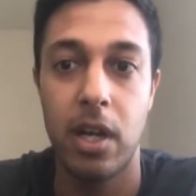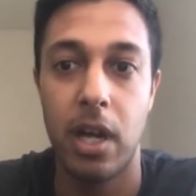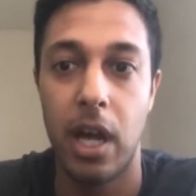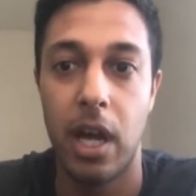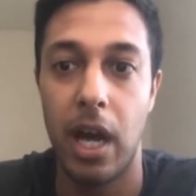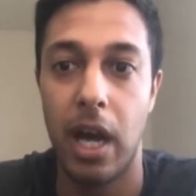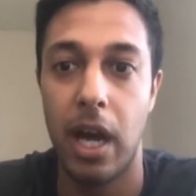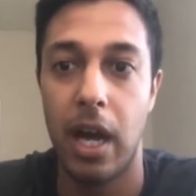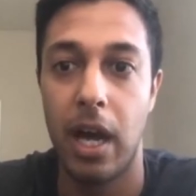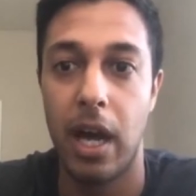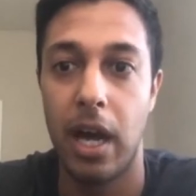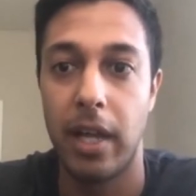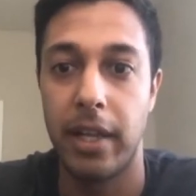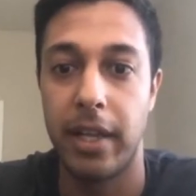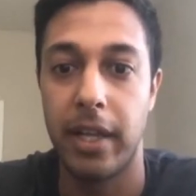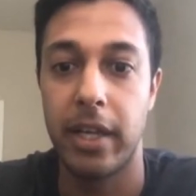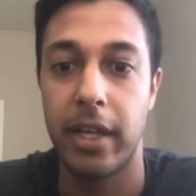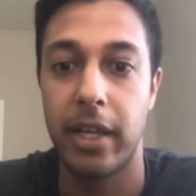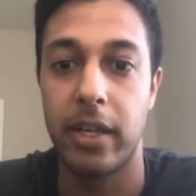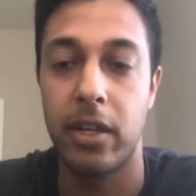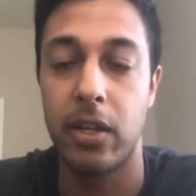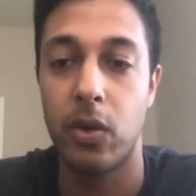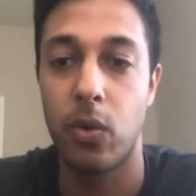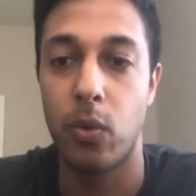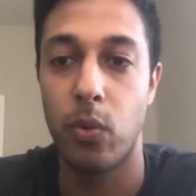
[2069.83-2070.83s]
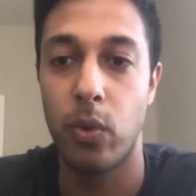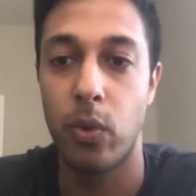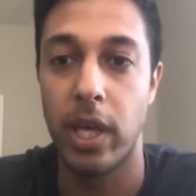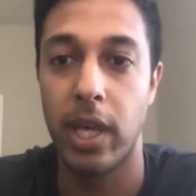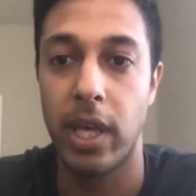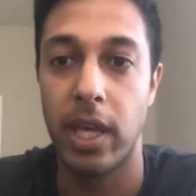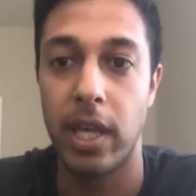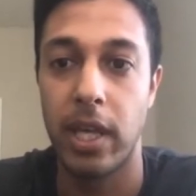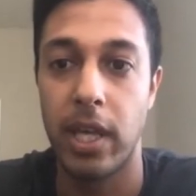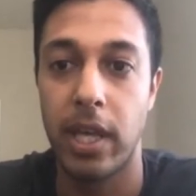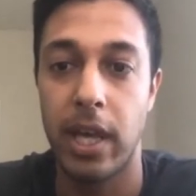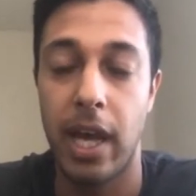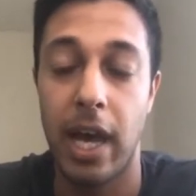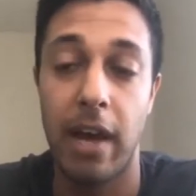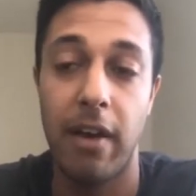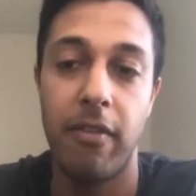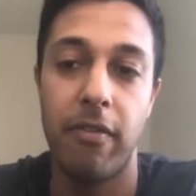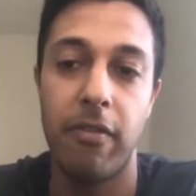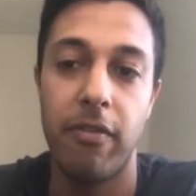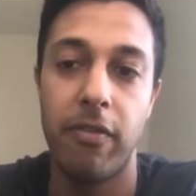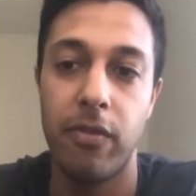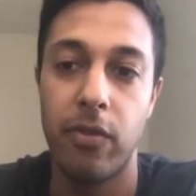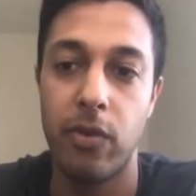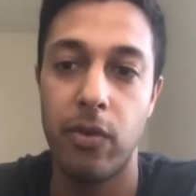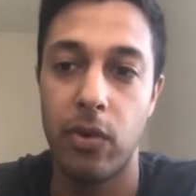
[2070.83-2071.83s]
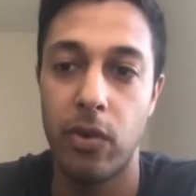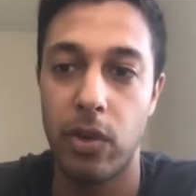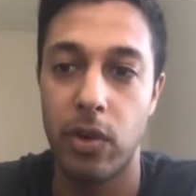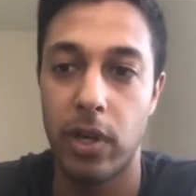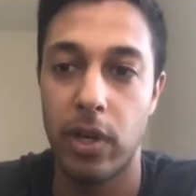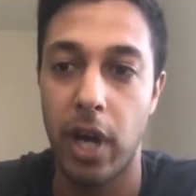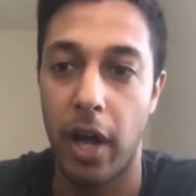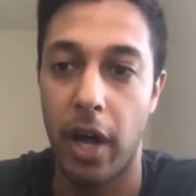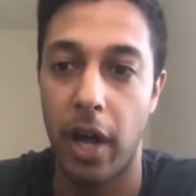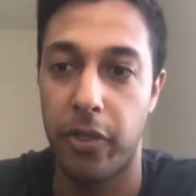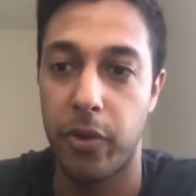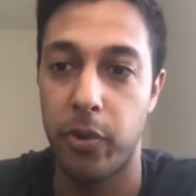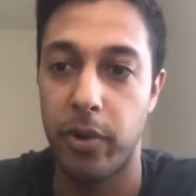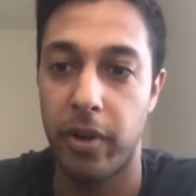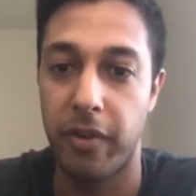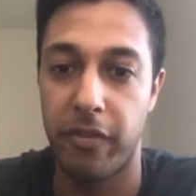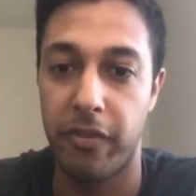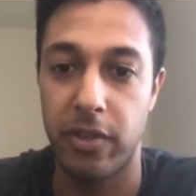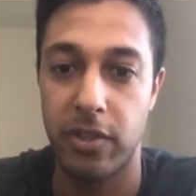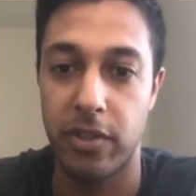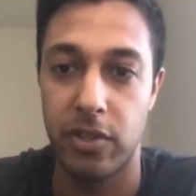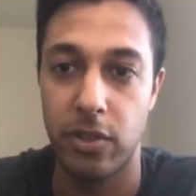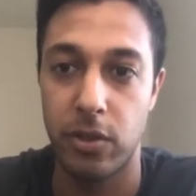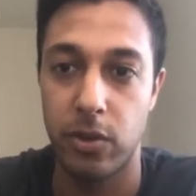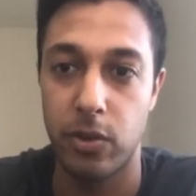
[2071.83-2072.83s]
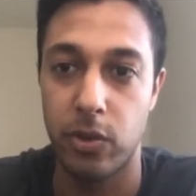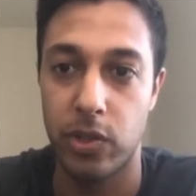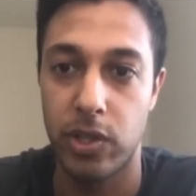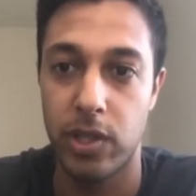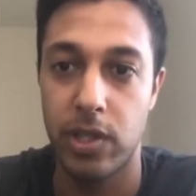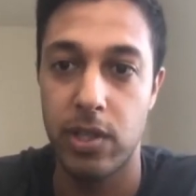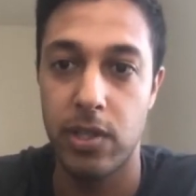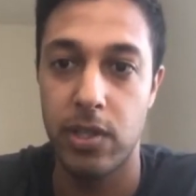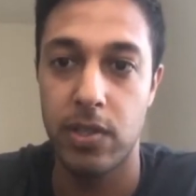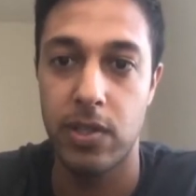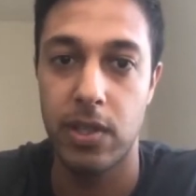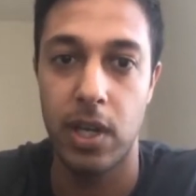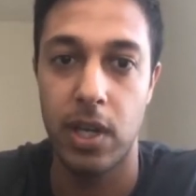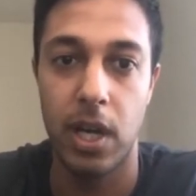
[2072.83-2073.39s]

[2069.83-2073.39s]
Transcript: I think we have gone through different solutions.